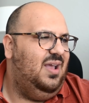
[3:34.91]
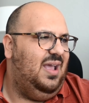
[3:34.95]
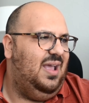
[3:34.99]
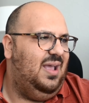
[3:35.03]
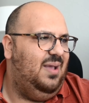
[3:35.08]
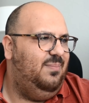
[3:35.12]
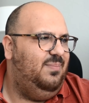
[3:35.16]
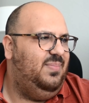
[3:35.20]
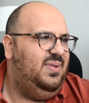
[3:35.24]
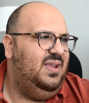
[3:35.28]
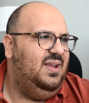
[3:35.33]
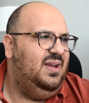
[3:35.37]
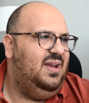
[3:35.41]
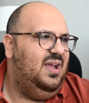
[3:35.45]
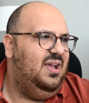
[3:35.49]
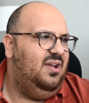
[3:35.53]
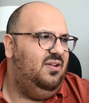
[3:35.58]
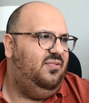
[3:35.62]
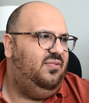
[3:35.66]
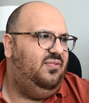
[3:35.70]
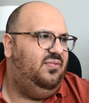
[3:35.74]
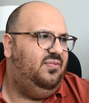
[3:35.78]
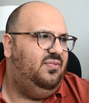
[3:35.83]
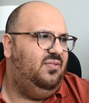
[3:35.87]

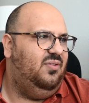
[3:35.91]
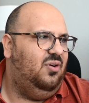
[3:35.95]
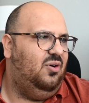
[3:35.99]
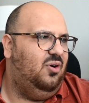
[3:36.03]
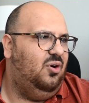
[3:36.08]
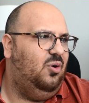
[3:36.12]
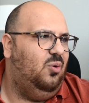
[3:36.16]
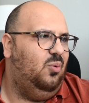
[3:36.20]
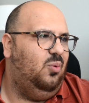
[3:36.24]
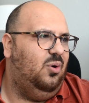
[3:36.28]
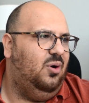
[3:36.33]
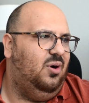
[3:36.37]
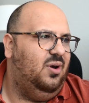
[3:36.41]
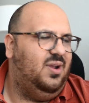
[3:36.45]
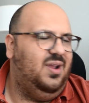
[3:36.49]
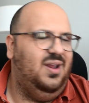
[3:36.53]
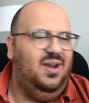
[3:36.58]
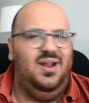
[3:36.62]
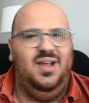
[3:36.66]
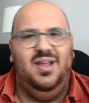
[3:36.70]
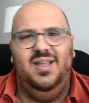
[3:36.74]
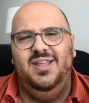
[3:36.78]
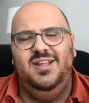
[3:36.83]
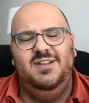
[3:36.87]
MB&F or work
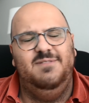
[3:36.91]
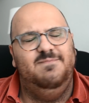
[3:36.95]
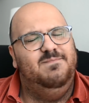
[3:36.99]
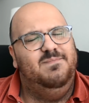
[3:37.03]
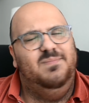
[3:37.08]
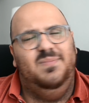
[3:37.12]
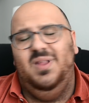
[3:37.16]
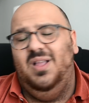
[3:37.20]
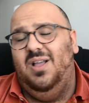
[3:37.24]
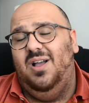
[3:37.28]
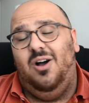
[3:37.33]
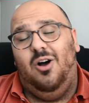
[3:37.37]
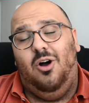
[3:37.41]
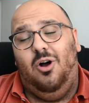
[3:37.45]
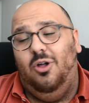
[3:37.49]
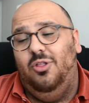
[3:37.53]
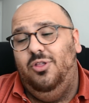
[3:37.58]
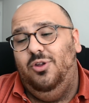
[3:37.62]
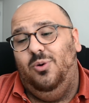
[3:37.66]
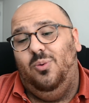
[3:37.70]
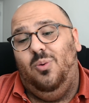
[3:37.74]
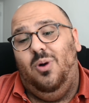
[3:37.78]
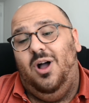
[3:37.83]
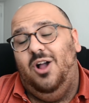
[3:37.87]
and height, all
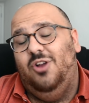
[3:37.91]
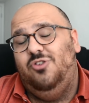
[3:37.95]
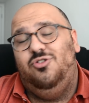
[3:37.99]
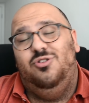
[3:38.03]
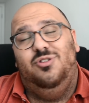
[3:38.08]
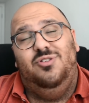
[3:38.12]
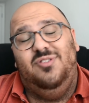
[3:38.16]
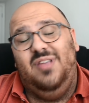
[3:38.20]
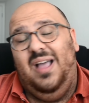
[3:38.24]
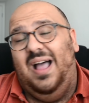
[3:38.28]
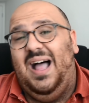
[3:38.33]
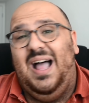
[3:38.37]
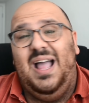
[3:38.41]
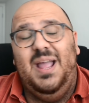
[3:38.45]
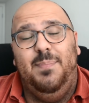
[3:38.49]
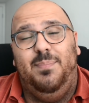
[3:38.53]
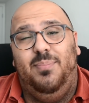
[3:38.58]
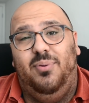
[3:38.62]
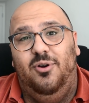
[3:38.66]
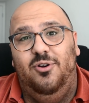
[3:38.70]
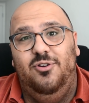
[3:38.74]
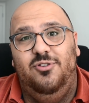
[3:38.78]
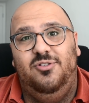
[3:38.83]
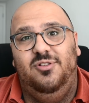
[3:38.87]
their watches I
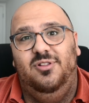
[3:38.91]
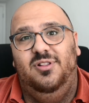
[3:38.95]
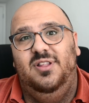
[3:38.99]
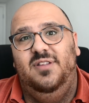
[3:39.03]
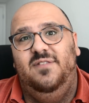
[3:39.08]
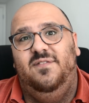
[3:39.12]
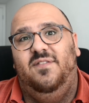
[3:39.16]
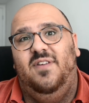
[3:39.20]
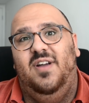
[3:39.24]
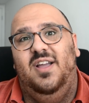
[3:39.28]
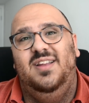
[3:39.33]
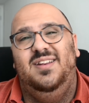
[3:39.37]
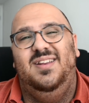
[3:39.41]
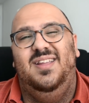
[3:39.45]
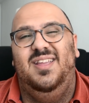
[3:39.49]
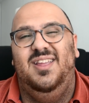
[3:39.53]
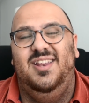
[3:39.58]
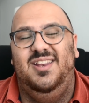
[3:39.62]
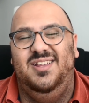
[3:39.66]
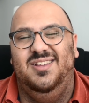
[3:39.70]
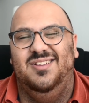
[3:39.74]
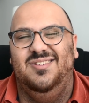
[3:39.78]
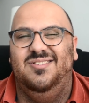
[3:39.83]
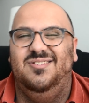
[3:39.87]
personally find
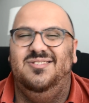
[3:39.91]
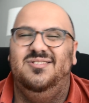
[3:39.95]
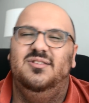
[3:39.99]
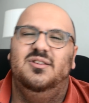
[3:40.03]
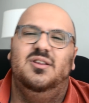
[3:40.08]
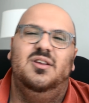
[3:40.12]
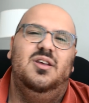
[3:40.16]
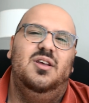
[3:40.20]
hideous.